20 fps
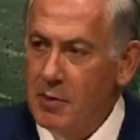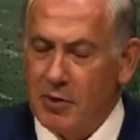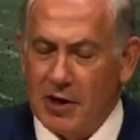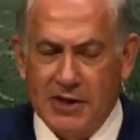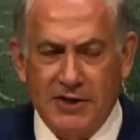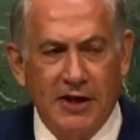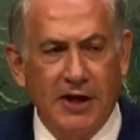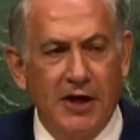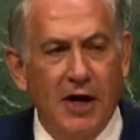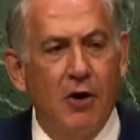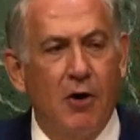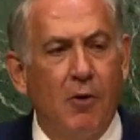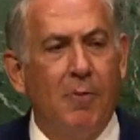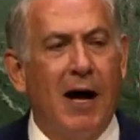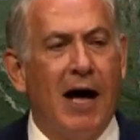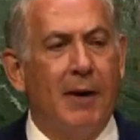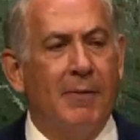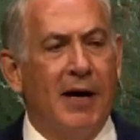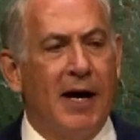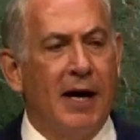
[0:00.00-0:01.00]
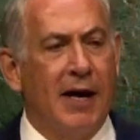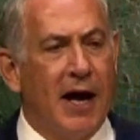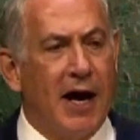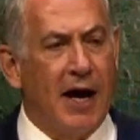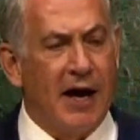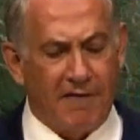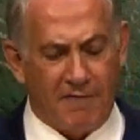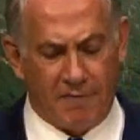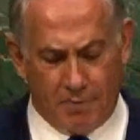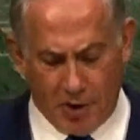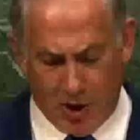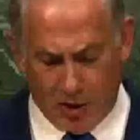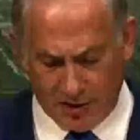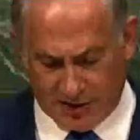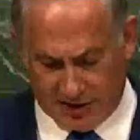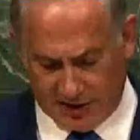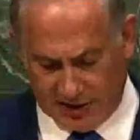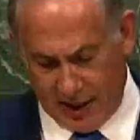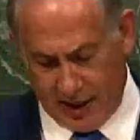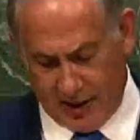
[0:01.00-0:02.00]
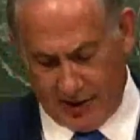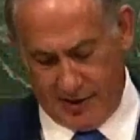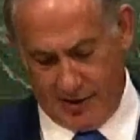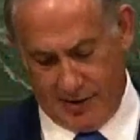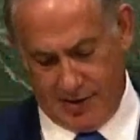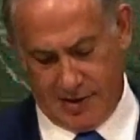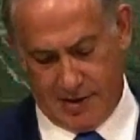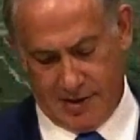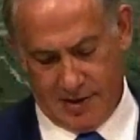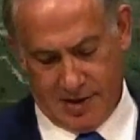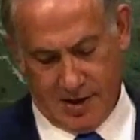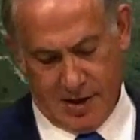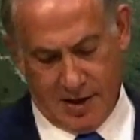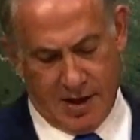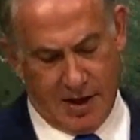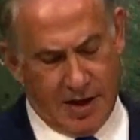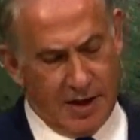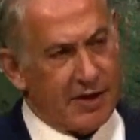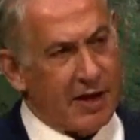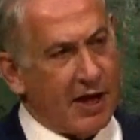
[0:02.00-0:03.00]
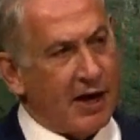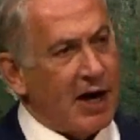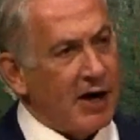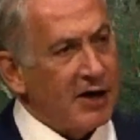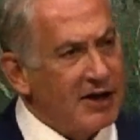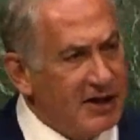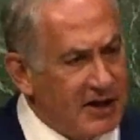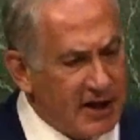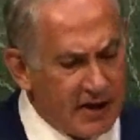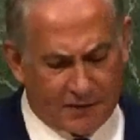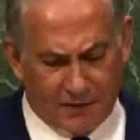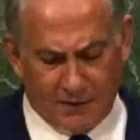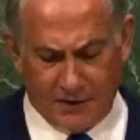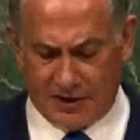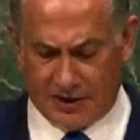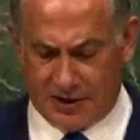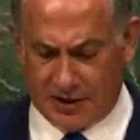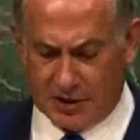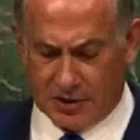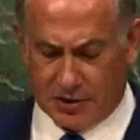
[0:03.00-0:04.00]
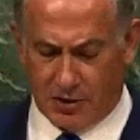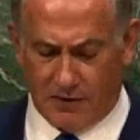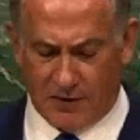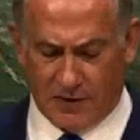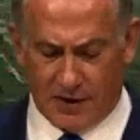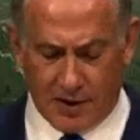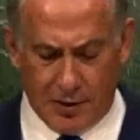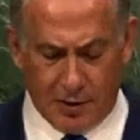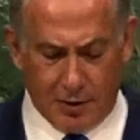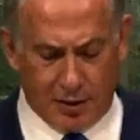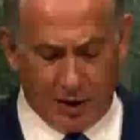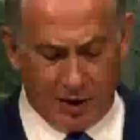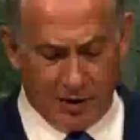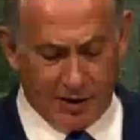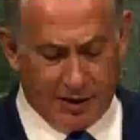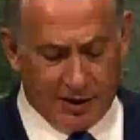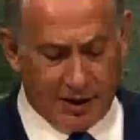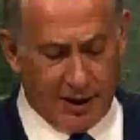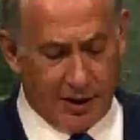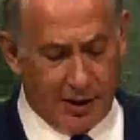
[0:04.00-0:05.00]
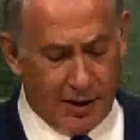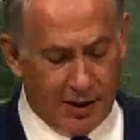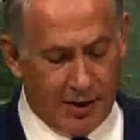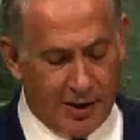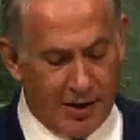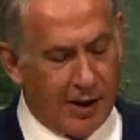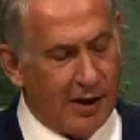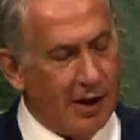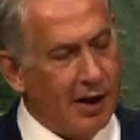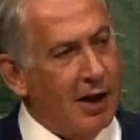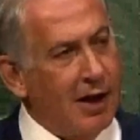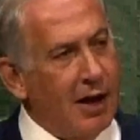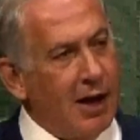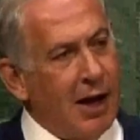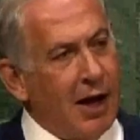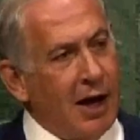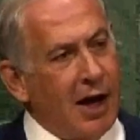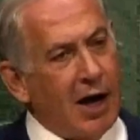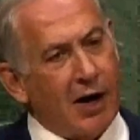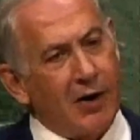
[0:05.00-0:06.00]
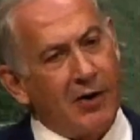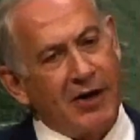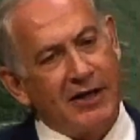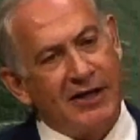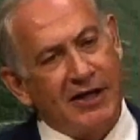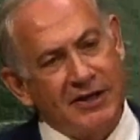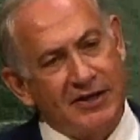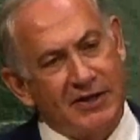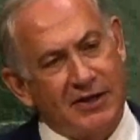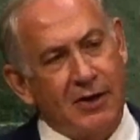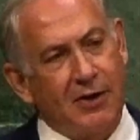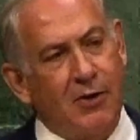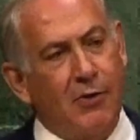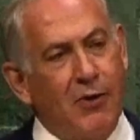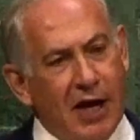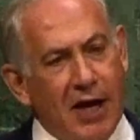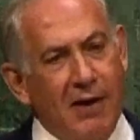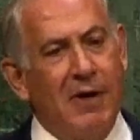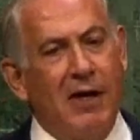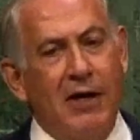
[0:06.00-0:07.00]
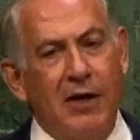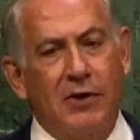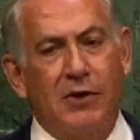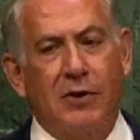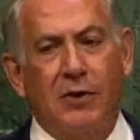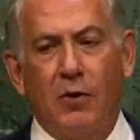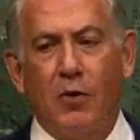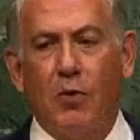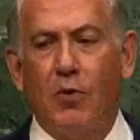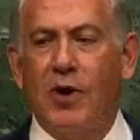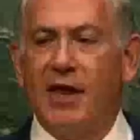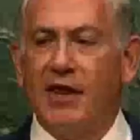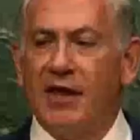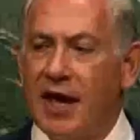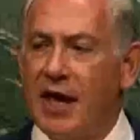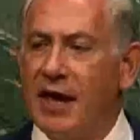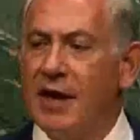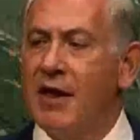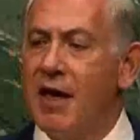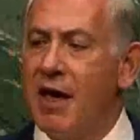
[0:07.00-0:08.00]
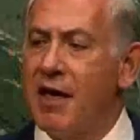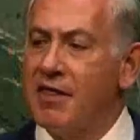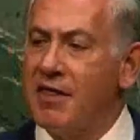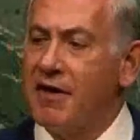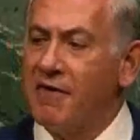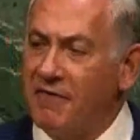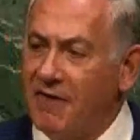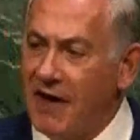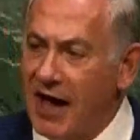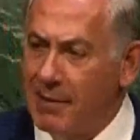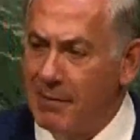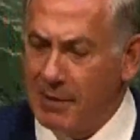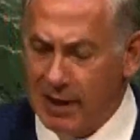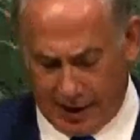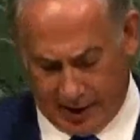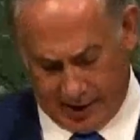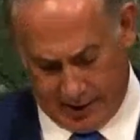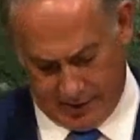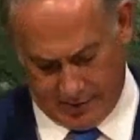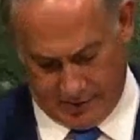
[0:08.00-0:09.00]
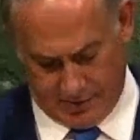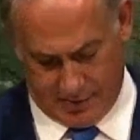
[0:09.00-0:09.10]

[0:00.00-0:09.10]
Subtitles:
President Obama and I have both said that our differences over the nuclear deal are a disagreement within the family.